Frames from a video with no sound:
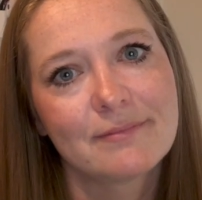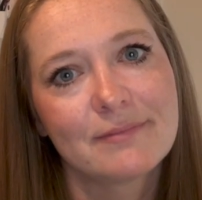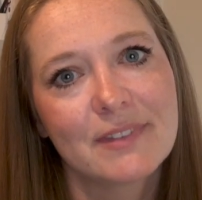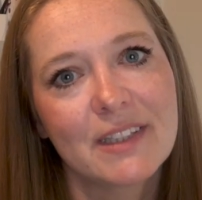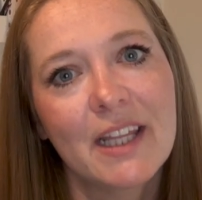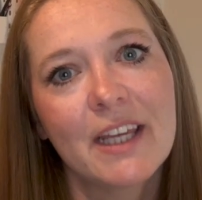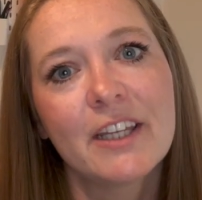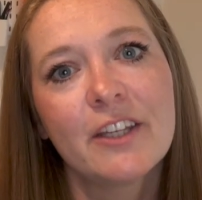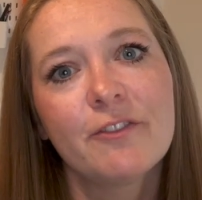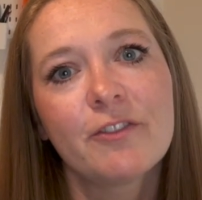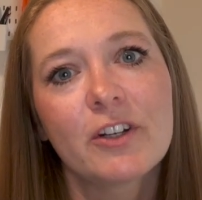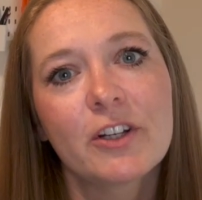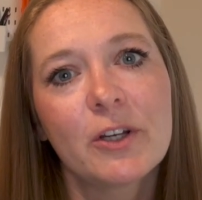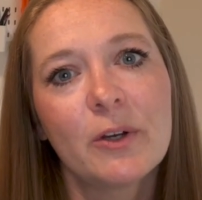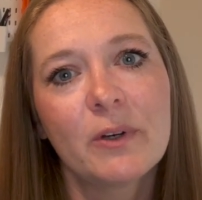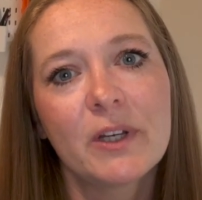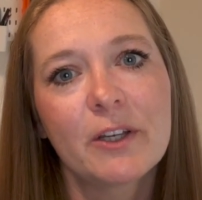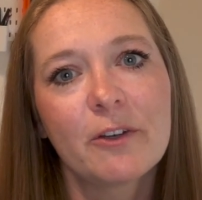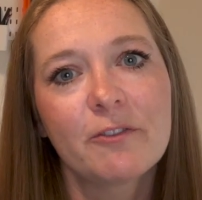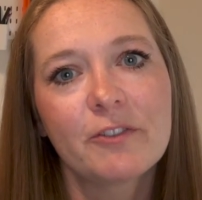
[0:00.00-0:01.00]
Thank you for
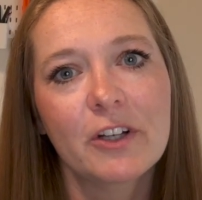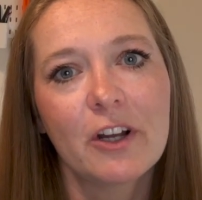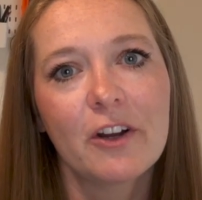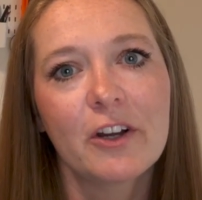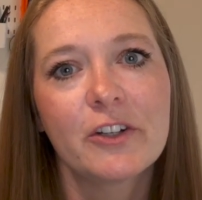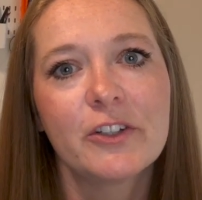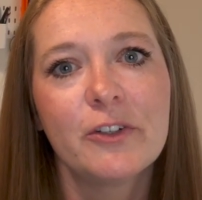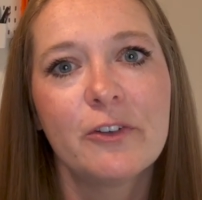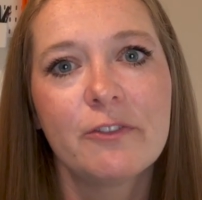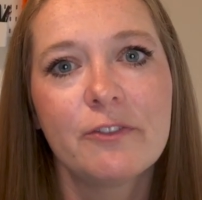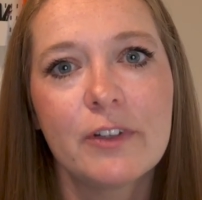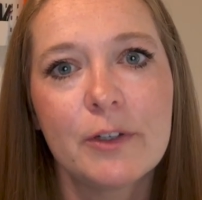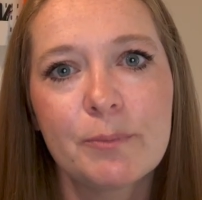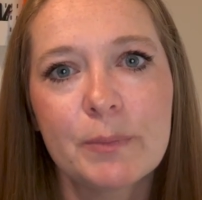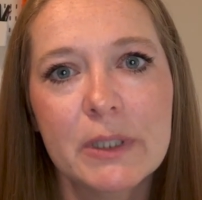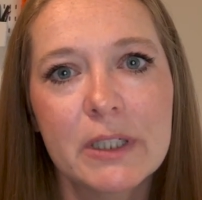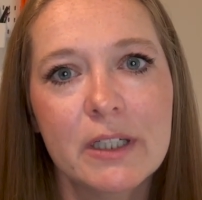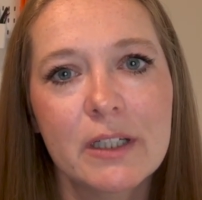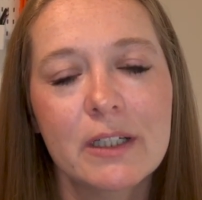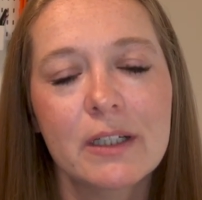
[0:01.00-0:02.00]
going over our
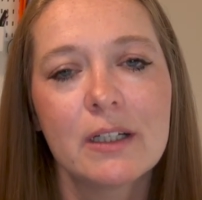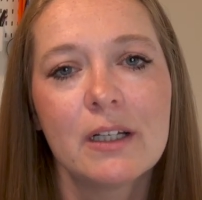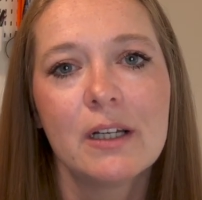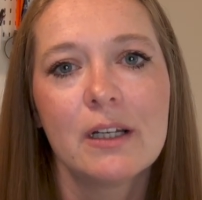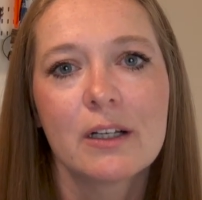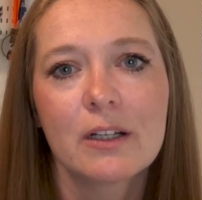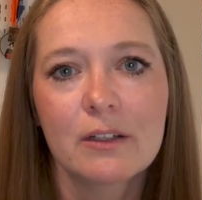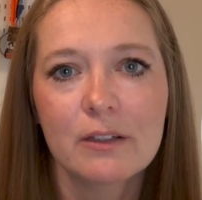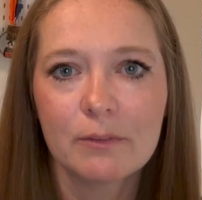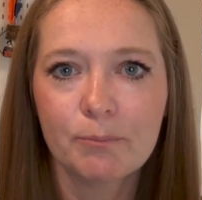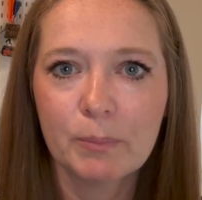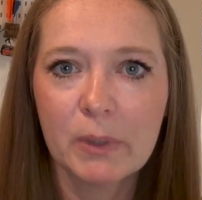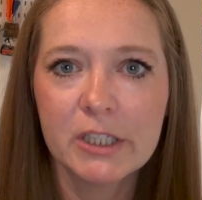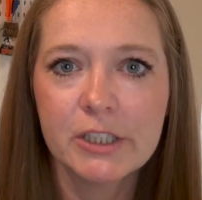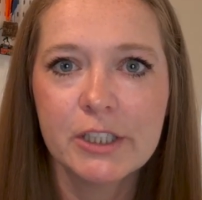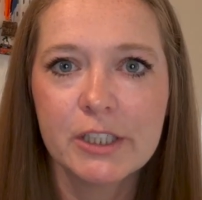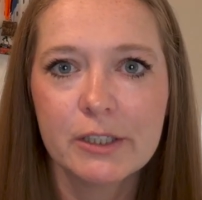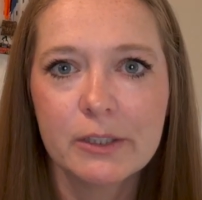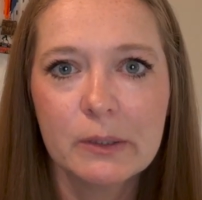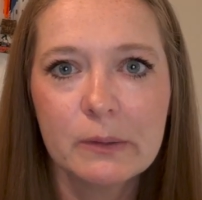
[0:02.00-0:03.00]
November
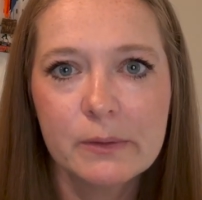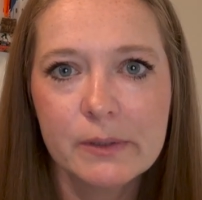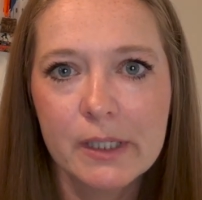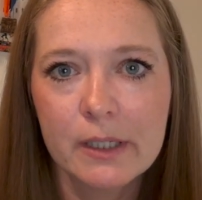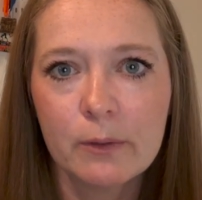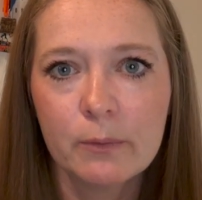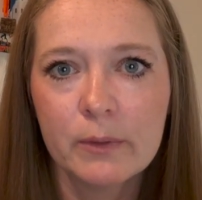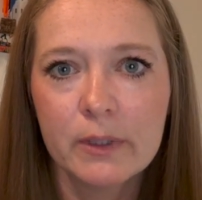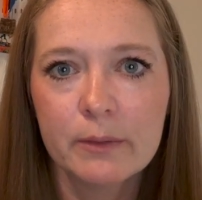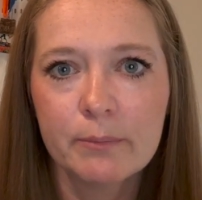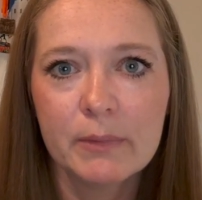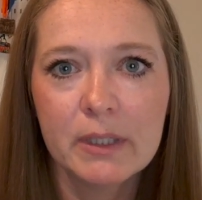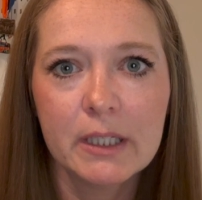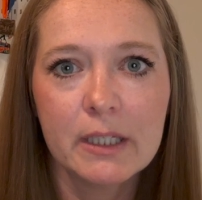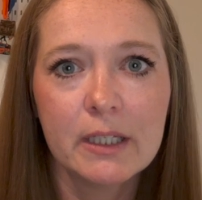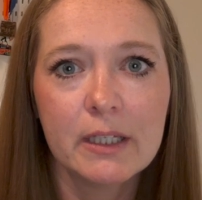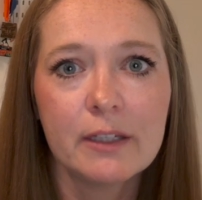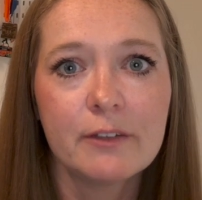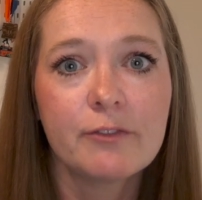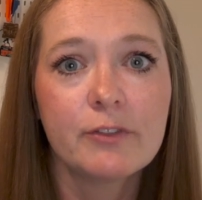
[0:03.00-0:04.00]
budget closeout with
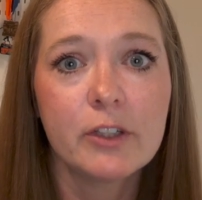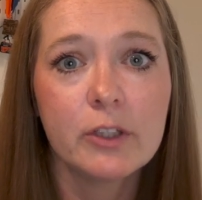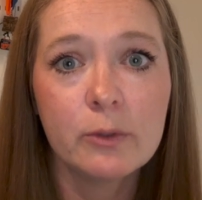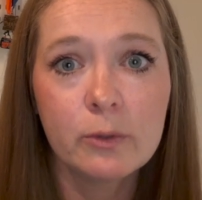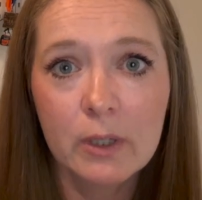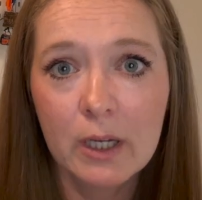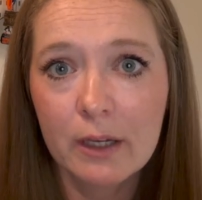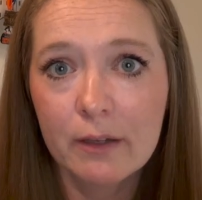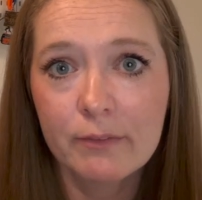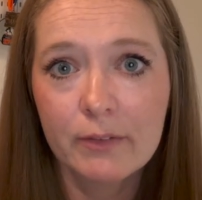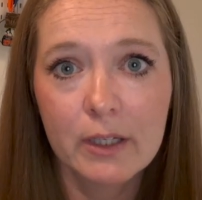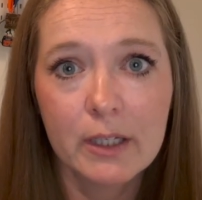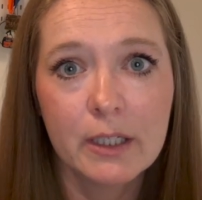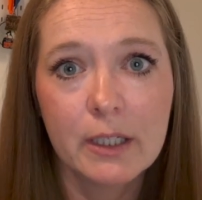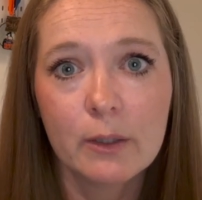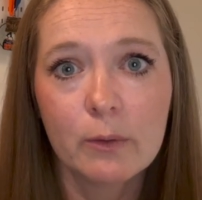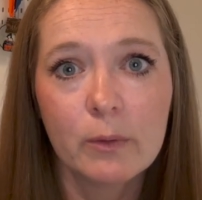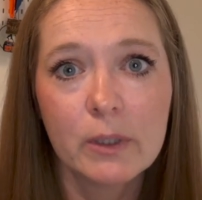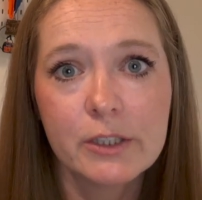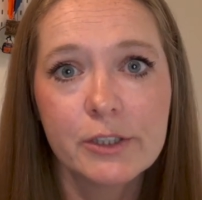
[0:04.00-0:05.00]
me. If you have any
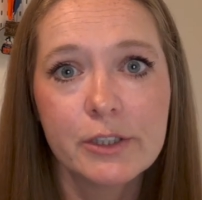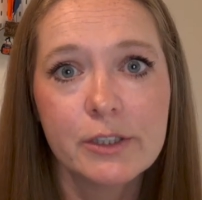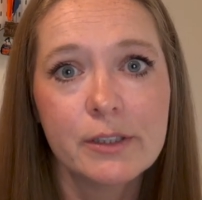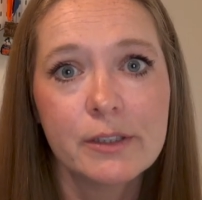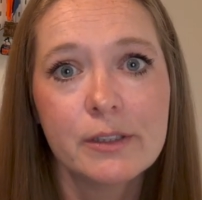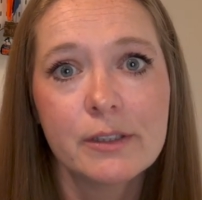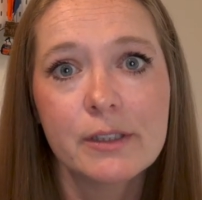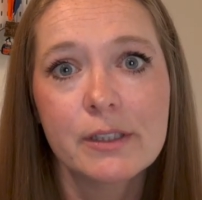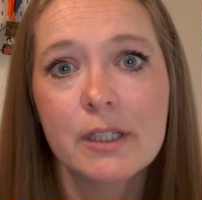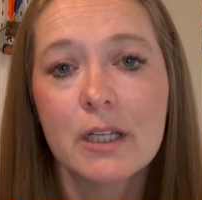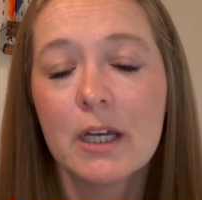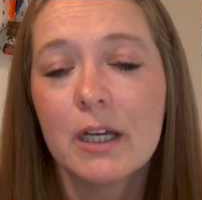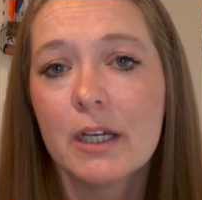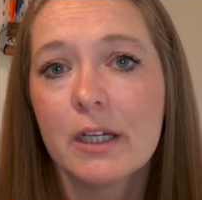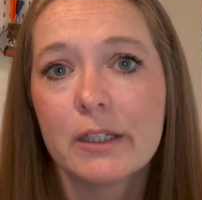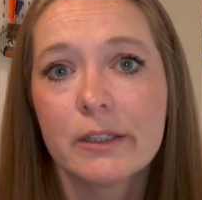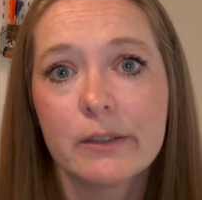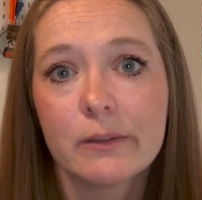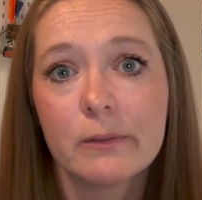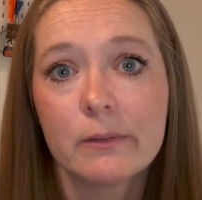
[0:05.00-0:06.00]
questions,
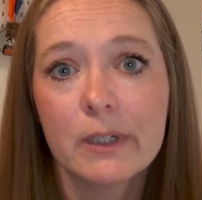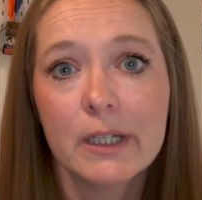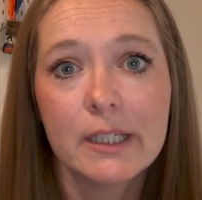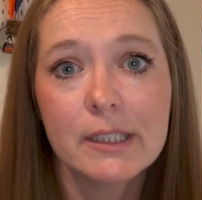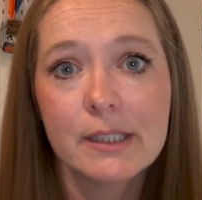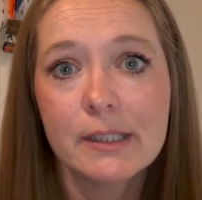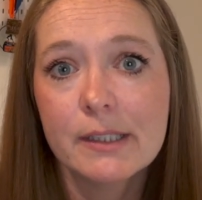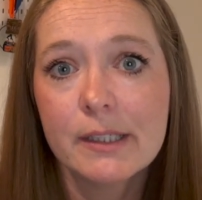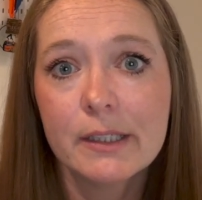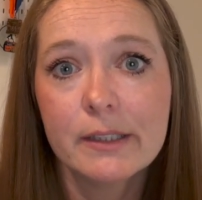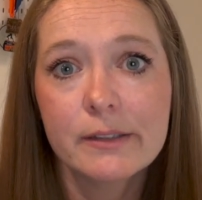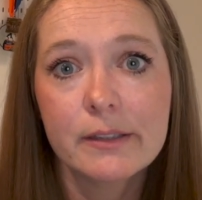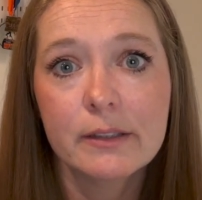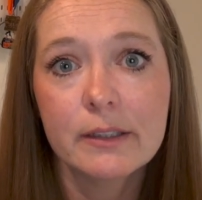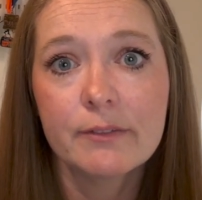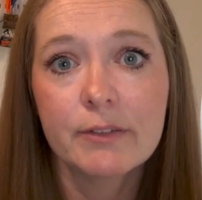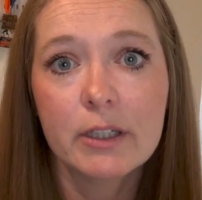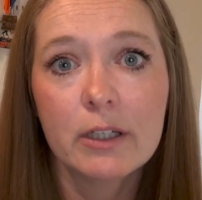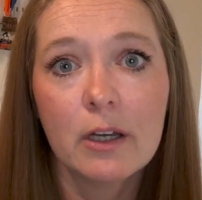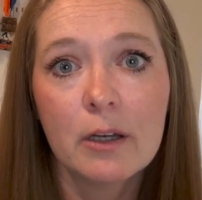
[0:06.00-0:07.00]
don't hesitate to
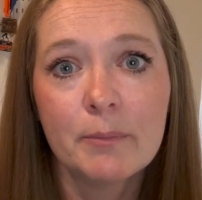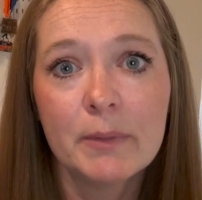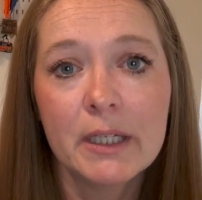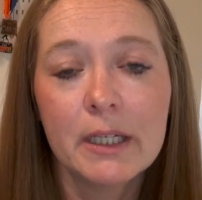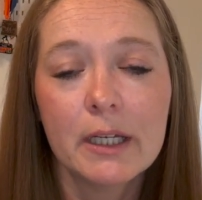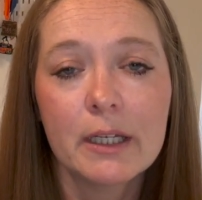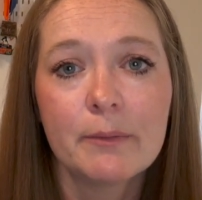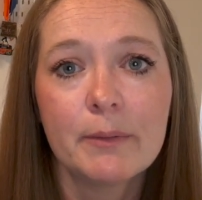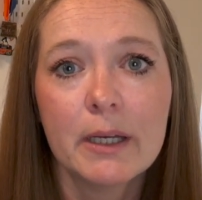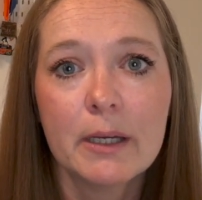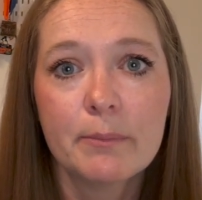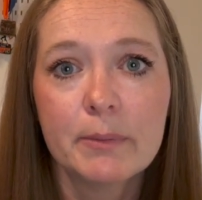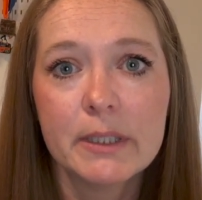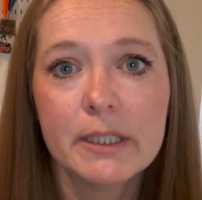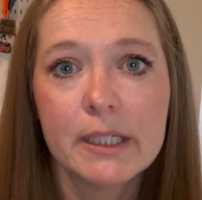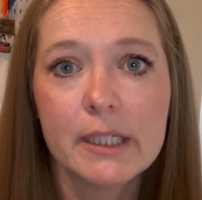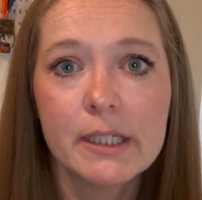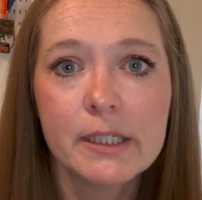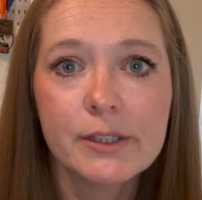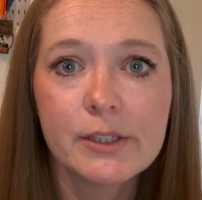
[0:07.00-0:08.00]
leave a comment. I'm happy
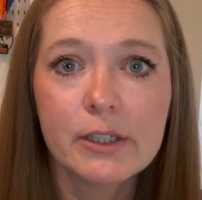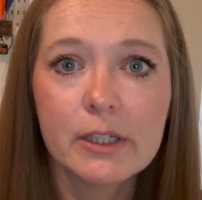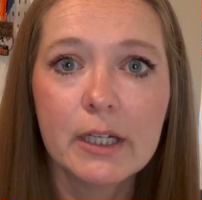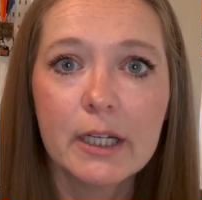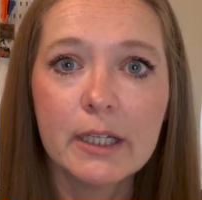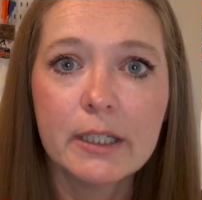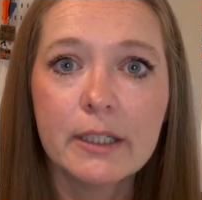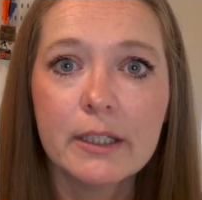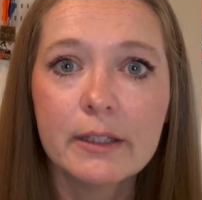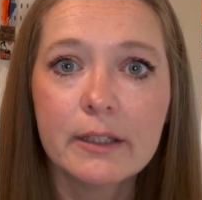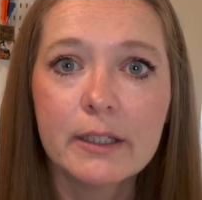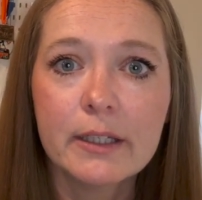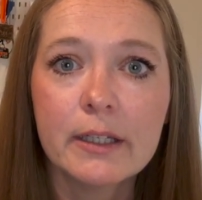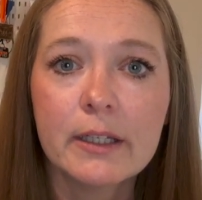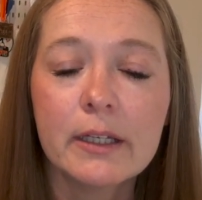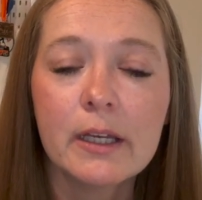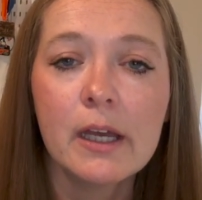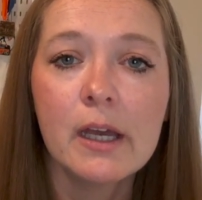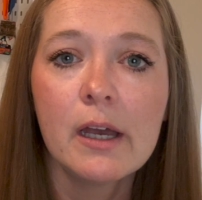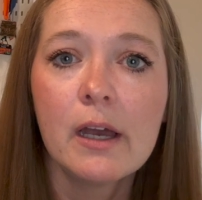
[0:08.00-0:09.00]
to answer anything.